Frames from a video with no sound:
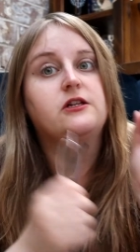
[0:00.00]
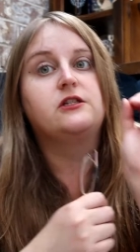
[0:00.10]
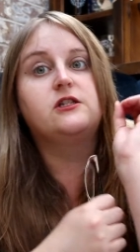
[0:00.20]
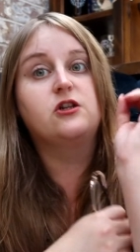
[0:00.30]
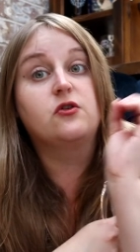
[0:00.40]

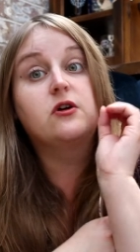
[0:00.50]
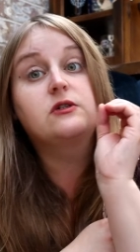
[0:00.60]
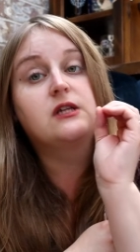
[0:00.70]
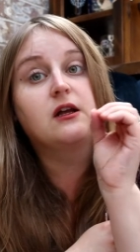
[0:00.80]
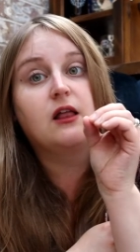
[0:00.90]
zero
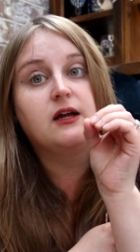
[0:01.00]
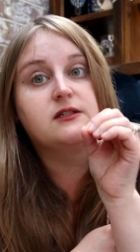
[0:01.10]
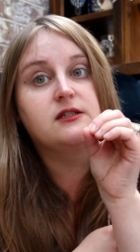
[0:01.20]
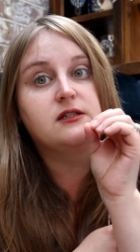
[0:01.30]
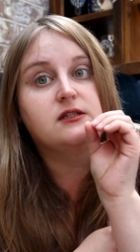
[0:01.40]

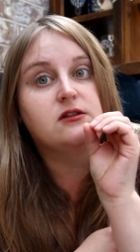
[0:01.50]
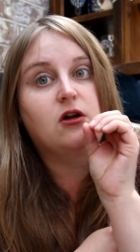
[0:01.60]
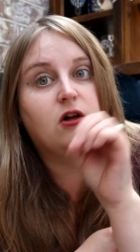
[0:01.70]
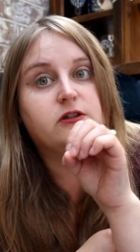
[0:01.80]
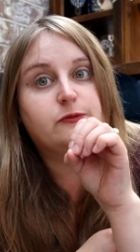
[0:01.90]
sunglasses
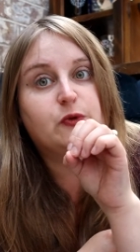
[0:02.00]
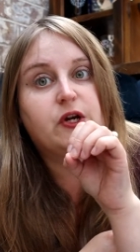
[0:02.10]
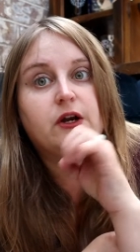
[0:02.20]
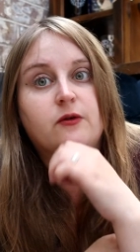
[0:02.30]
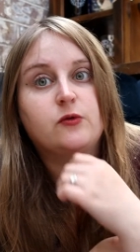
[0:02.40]
all
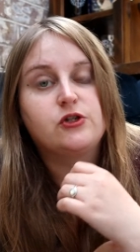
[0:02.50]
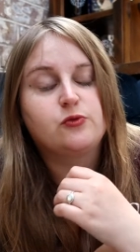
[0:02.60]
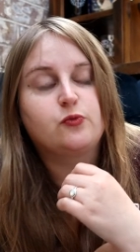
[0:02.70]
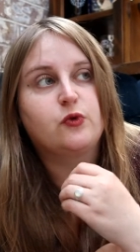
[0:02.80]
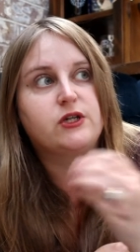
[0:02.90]
spring, which
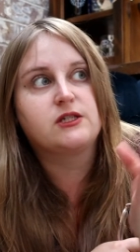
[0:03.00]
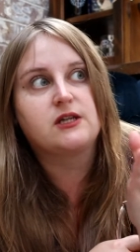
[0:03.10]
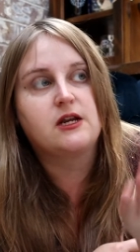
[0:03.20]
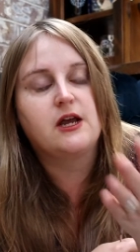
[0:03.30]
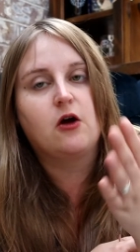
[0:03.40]
when it's
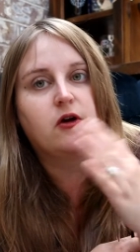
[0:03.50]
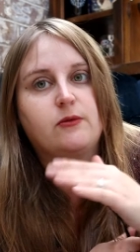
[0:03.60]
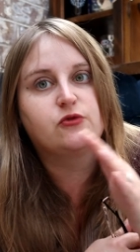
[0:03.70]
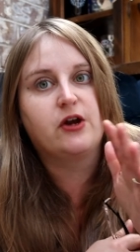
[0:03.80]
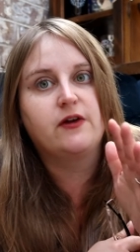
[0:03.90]
sunny out and
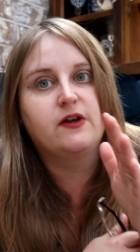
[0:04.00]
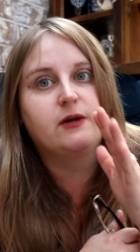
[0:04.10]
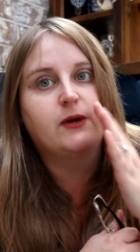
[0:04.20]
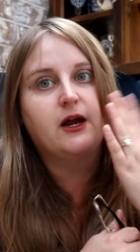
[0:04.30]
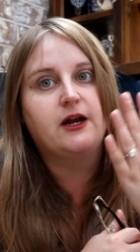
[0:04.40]
I'm
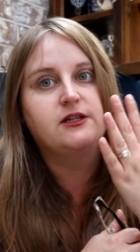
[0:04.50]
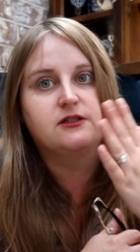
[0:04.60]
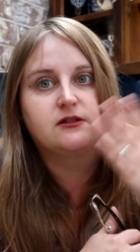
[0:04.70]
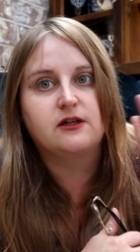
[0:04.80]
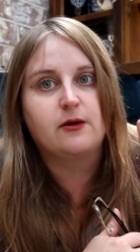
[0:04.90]
driving, my
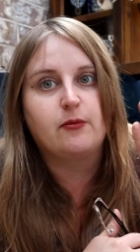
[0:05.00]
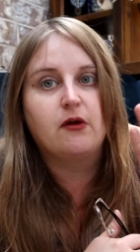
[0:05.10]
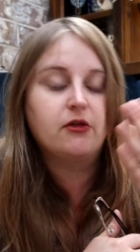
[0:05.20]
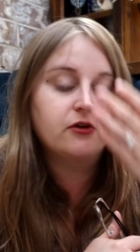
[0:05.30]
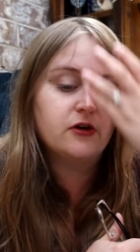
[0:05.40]
eyes get
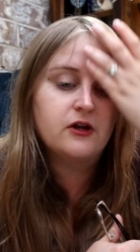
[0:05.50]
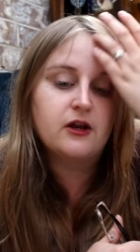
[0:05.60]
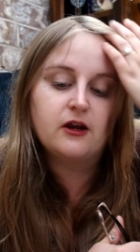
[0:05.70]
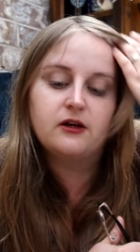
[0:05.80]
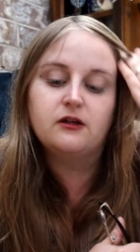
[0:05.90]
bothered
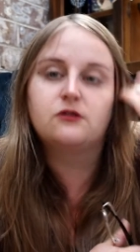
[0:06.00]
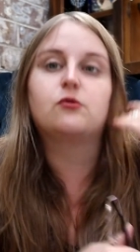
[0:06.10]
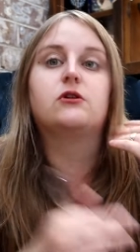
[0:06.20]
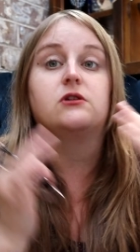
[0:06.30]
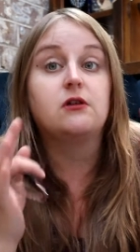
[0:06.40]
and I need to
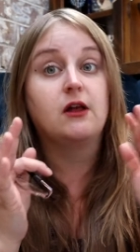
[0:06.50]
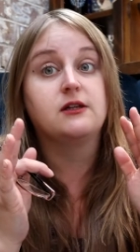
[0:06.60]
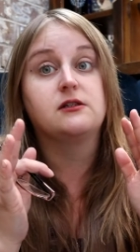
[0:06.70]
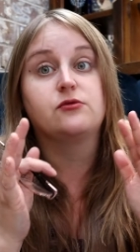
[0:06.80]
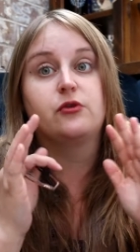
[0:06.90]
wear
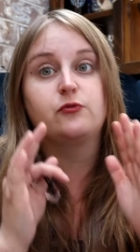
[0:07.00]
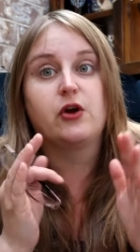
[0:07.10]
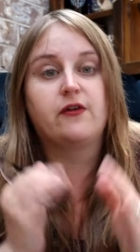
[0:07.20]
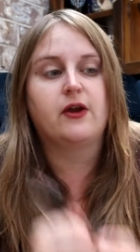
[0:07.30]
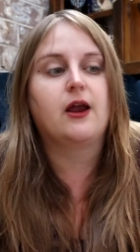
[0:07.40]
sunglasses while I'm
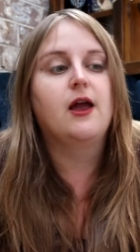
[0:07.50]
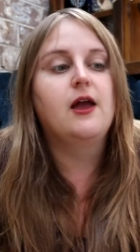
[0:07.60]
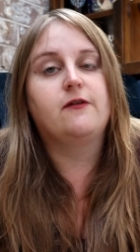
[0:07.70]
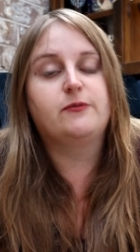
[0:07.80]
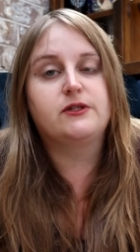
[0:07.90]
driving.
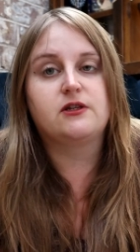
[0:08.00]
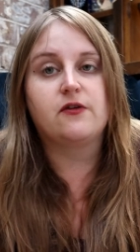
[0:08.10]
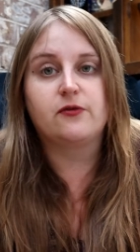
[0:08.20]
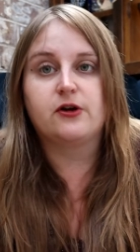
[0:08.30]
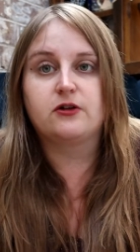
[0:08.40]
I've been
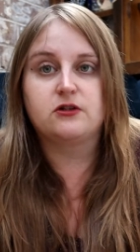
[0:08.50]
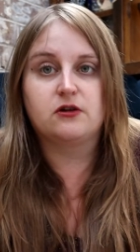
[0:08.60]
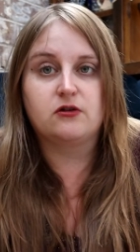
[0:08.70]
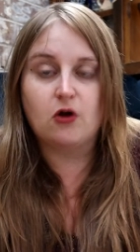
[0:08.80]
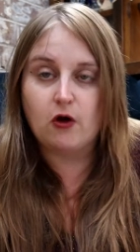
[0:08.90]
suffering
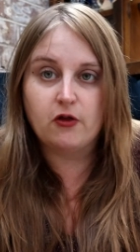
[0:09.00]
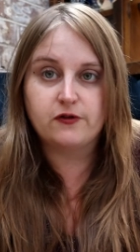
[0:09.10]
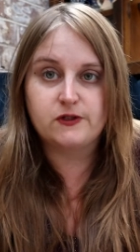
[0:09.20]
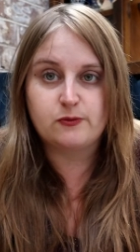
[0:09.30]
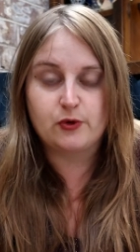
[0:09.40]
all, all
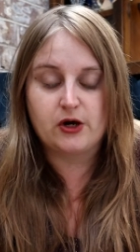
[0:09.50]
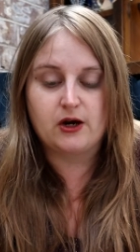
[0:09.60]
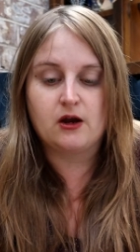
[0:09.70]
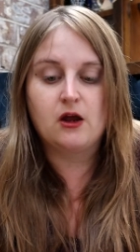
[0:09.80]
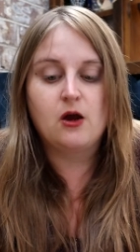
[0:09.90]
of
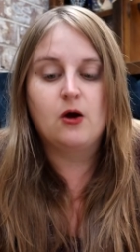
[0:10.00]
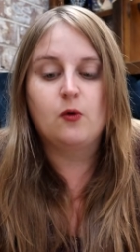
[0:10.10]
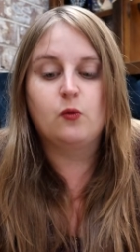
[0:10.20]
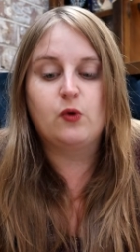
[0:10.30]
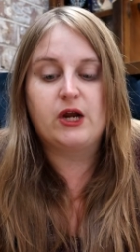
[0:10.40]
spring
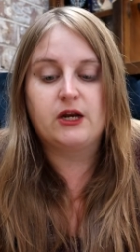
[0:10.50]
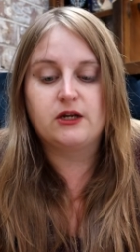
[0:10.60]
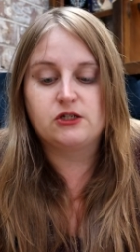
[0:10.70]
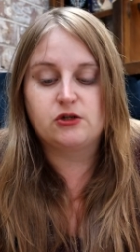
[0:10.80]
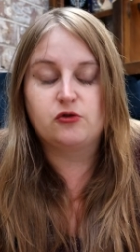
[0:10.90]

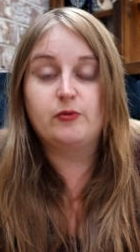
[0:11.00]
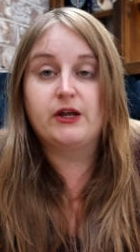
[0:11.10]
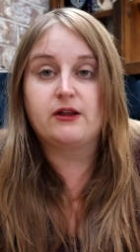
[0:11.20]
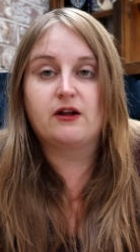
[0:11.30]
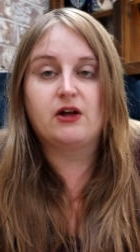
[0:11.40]
waiting to
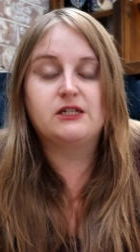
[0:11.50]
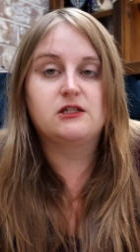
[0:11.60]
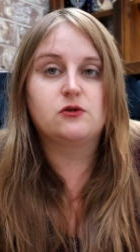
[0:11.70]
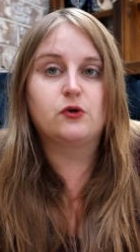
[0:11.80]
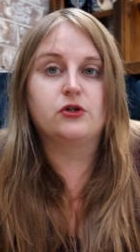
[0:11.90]
make that
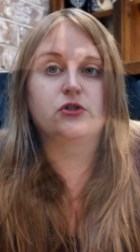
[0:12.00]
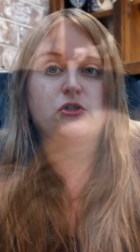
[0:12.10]
glasses order.